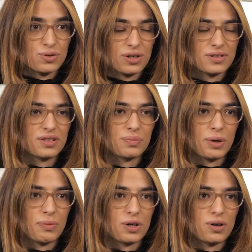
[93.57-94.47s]
trusted
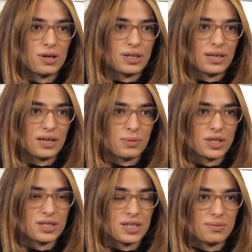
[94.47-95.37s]
by my colleague and
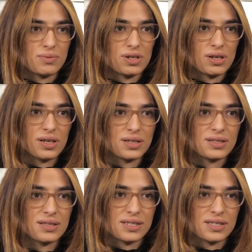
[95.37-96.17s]
my team to lead